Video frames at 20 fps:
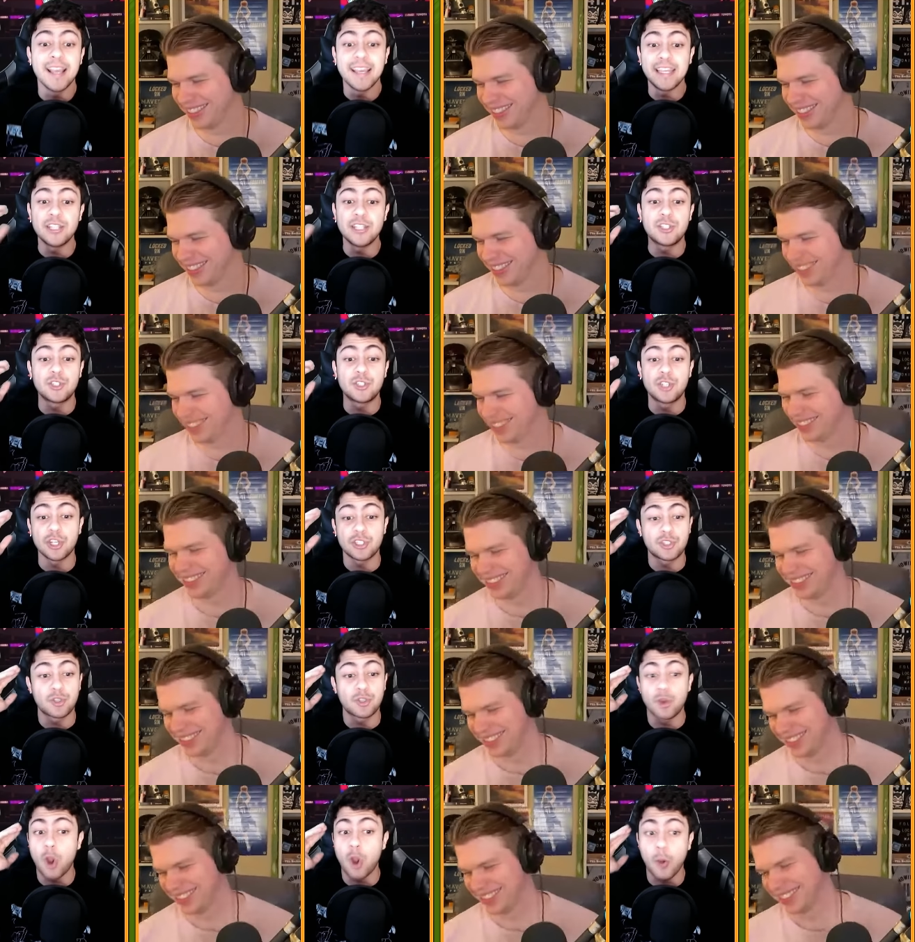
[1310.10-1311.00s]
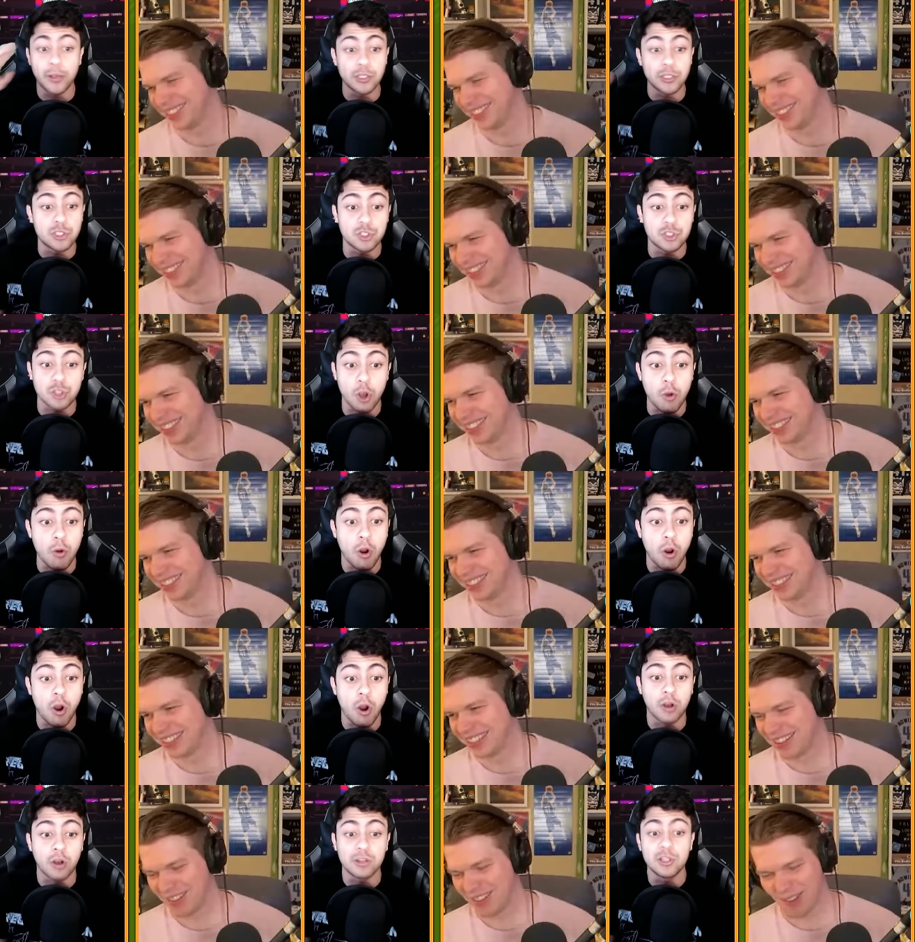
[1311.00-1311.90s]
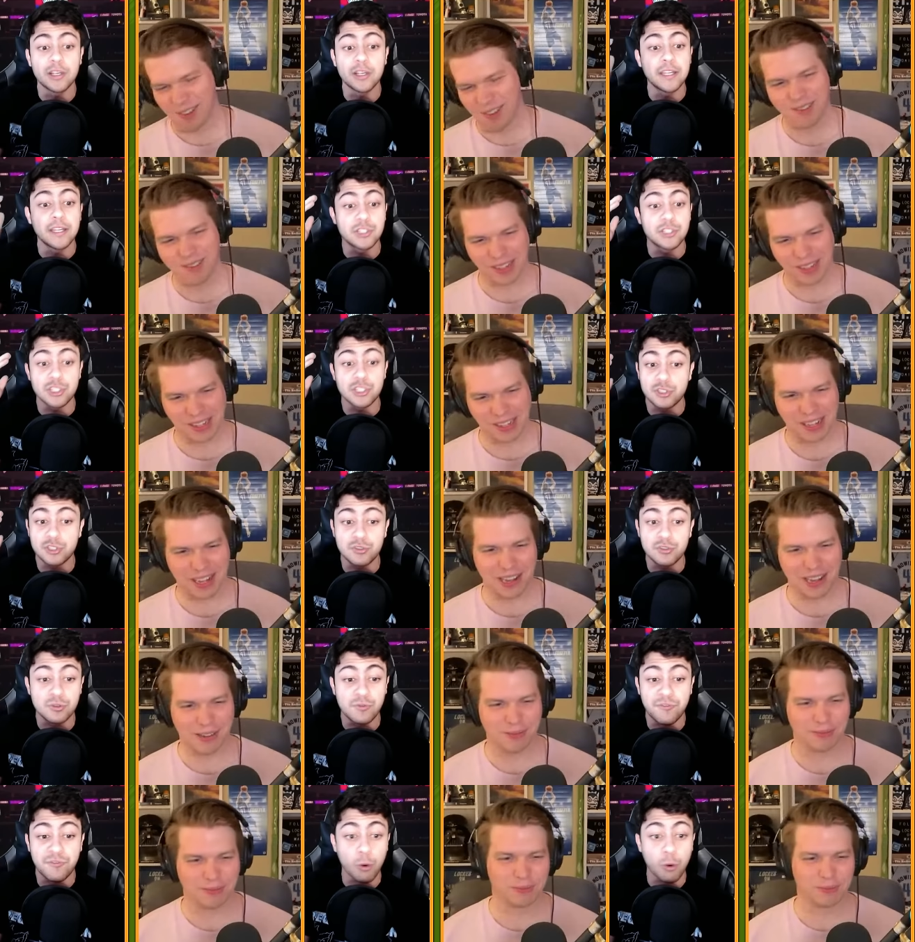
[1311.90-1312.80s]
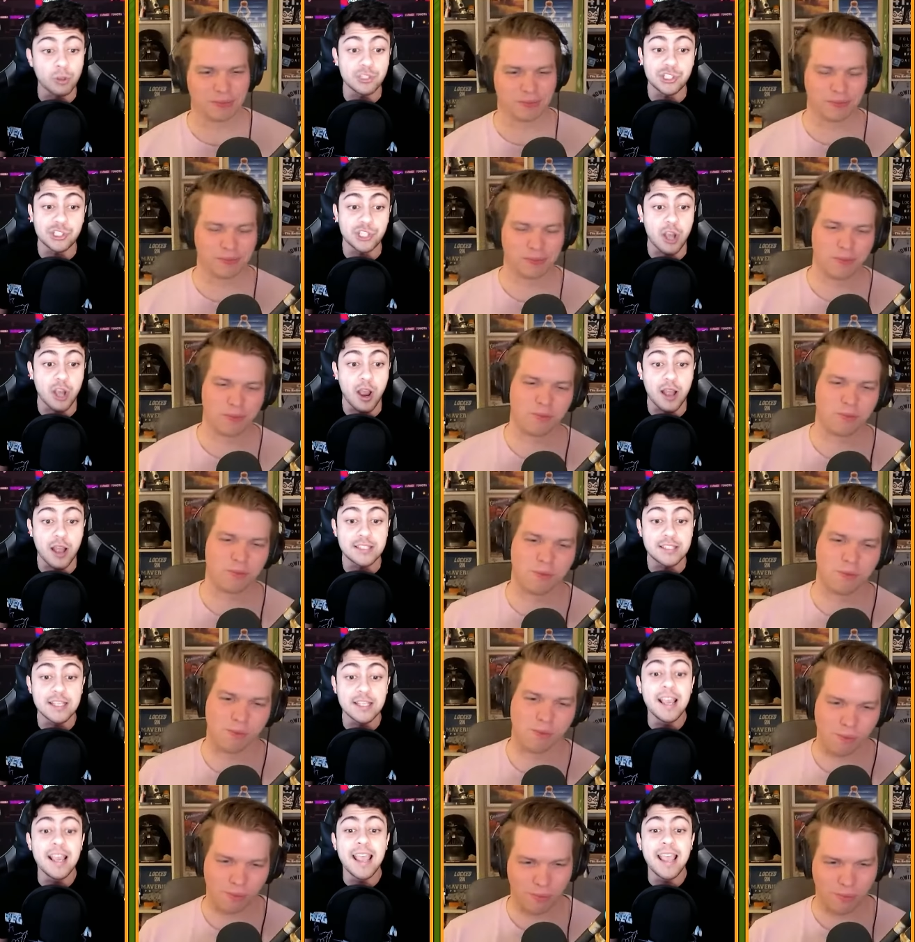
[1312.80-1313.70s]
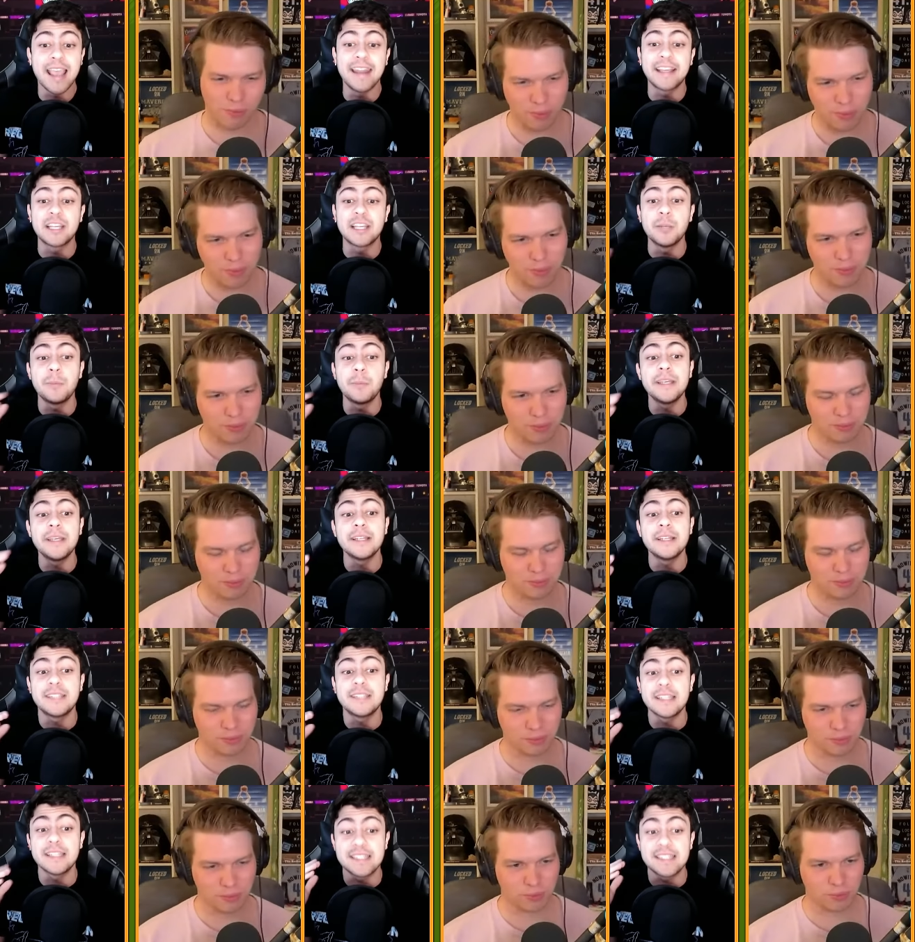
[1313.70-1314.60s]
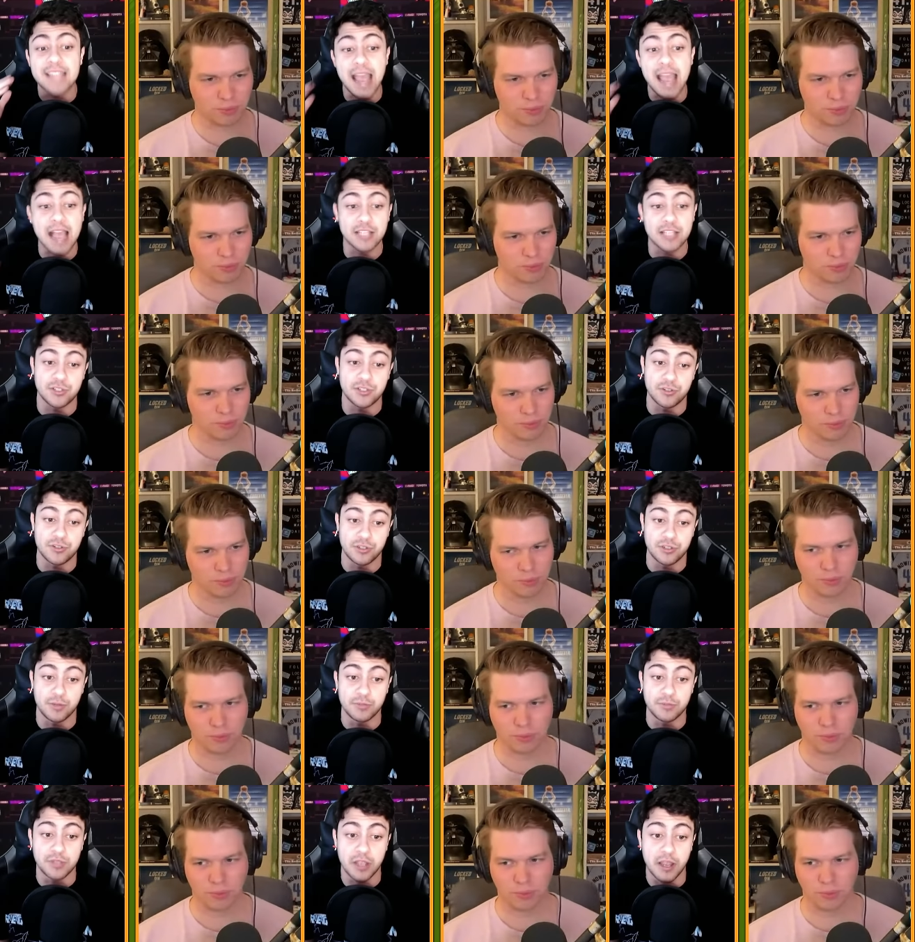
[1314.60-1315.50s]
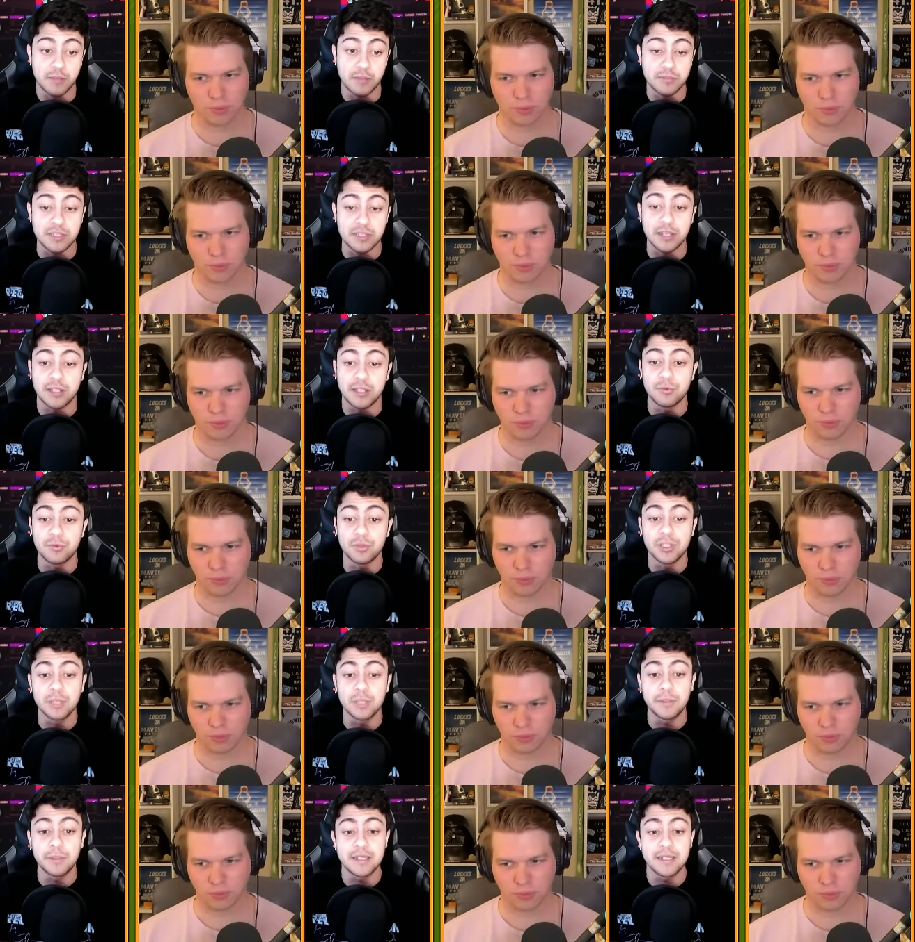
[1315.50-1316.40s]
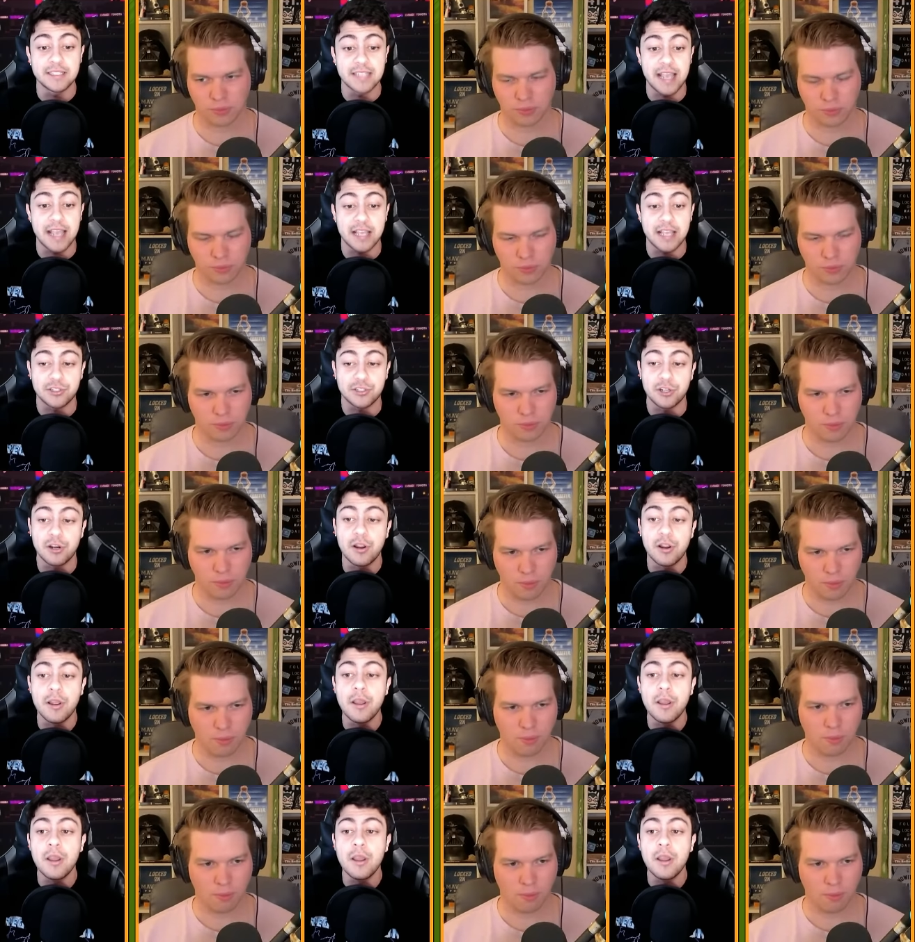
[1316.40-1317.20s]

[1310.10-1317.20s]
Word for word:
Speaker 1: he's just going so hard, looking to just yeah. force shots, and it can be a disaster sometimes. It can really be a disaster.